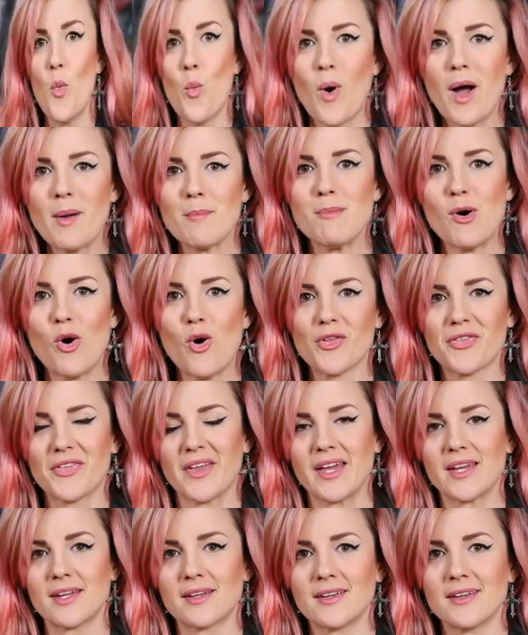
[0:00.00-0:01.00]
One more
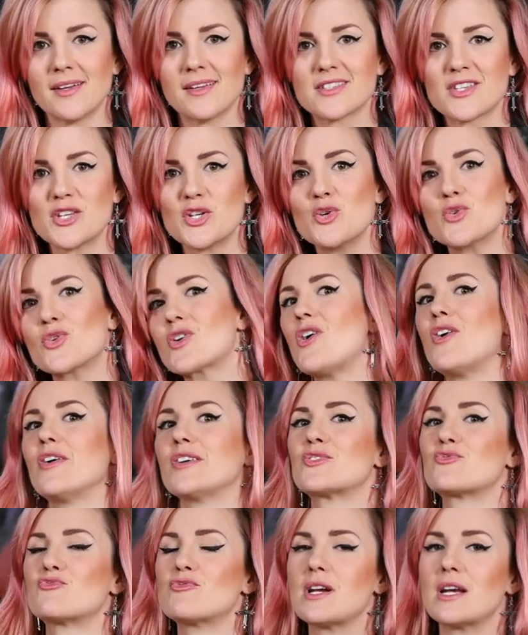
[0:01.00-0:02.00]
thing. So you
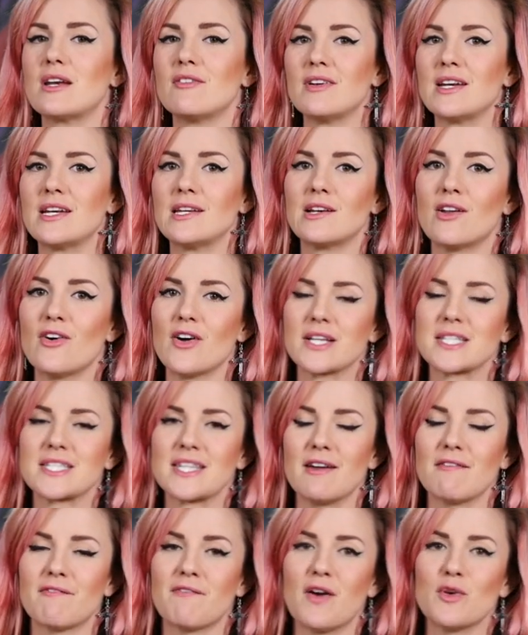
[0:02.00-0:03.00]
guys really, really liked
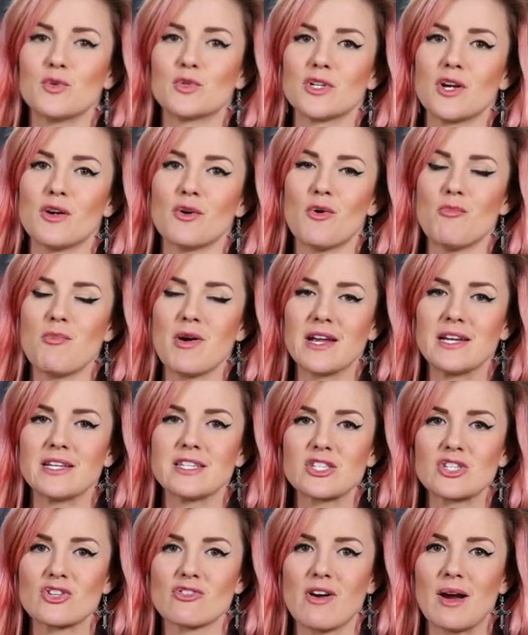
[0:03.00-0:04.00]
that photo on my
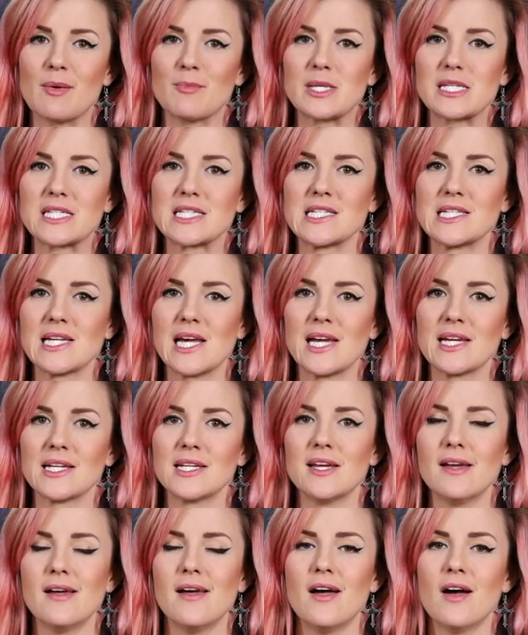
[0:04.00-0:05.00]
Instagram
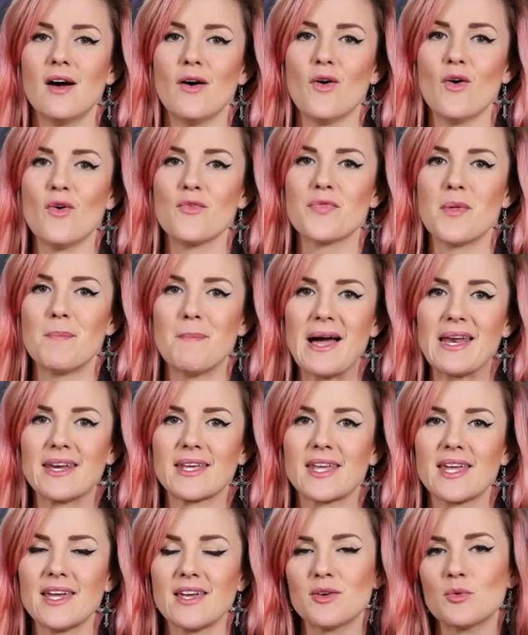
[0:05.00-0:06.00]
yesterday of the
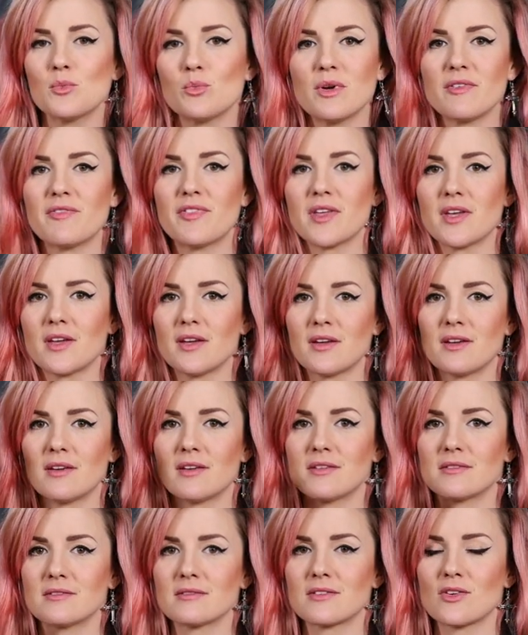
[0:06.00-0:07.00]
mannequin with the
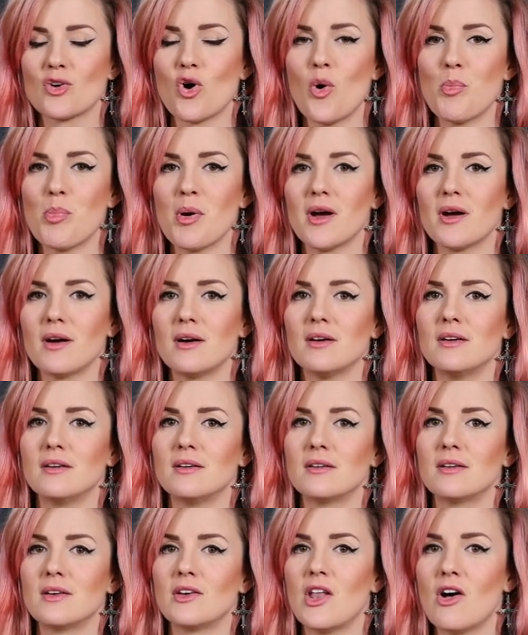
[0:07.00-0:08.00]
copper
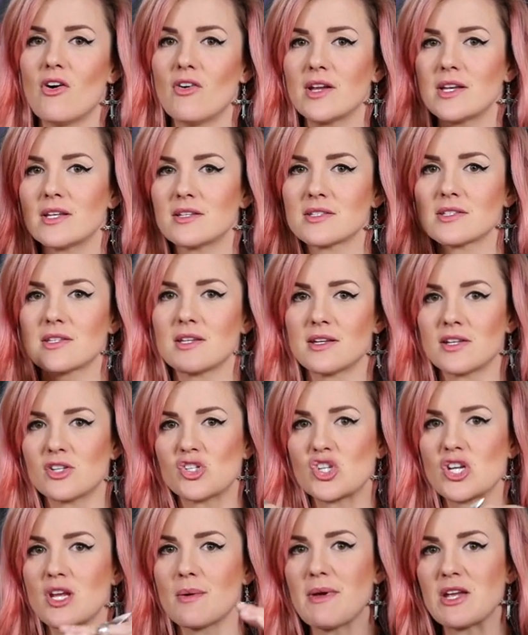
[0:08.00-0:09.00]
lines in a
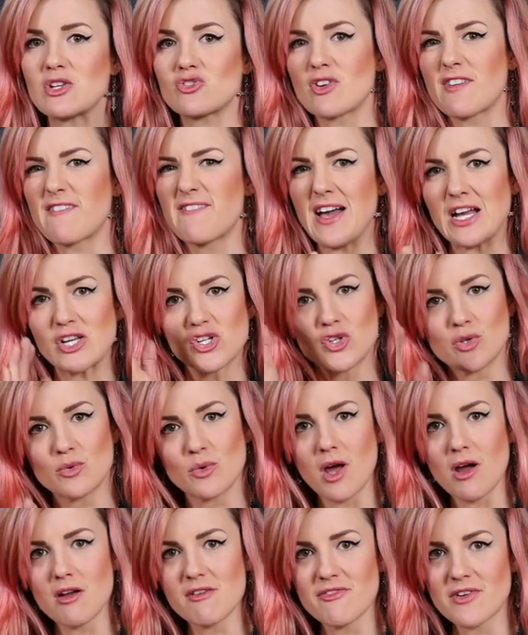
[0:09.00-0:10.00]
geometric fashion
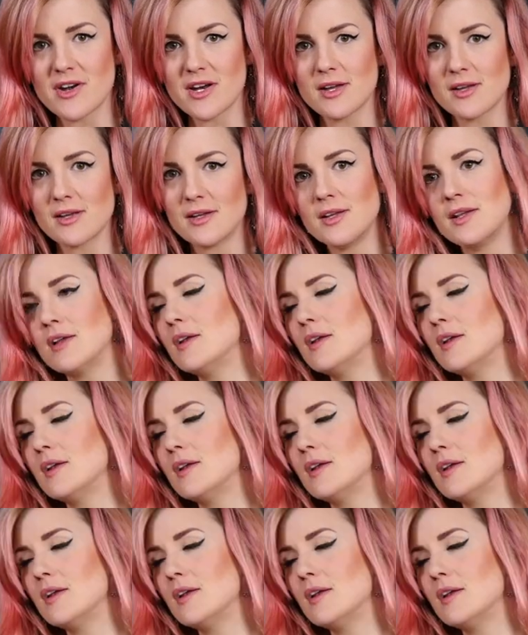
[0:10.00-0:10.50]
all over it.